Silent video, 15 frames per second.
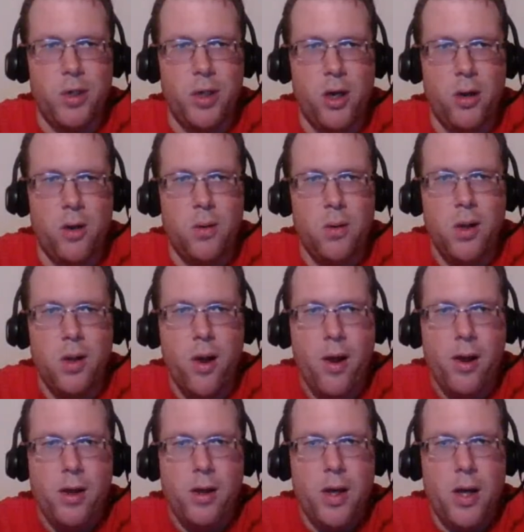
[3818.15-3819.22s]

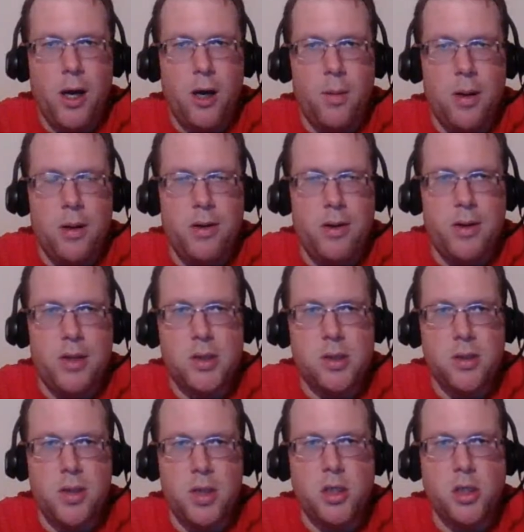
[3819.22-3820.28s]
and then
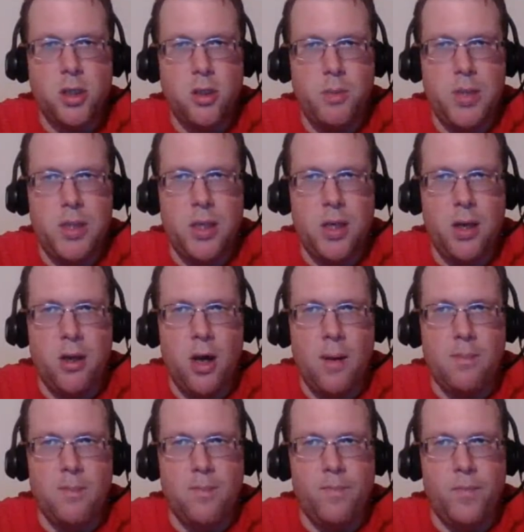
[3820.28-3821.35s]
this should be an
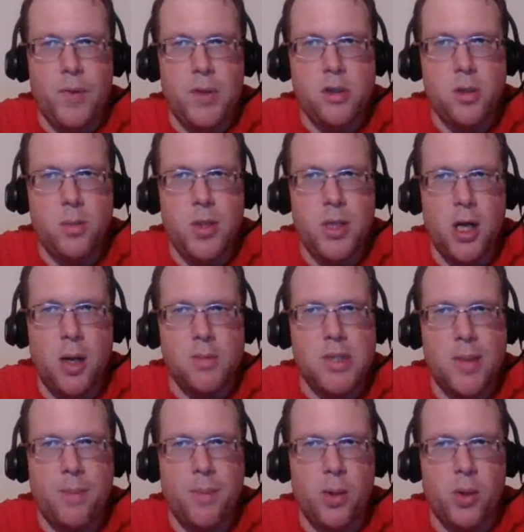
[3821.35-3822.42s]

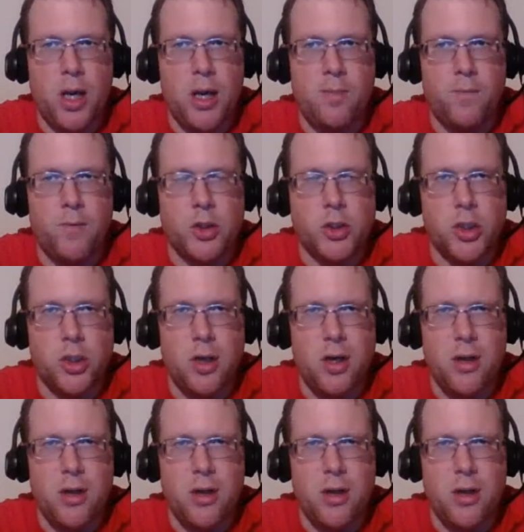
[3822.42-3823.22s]
up-tempo game for sure.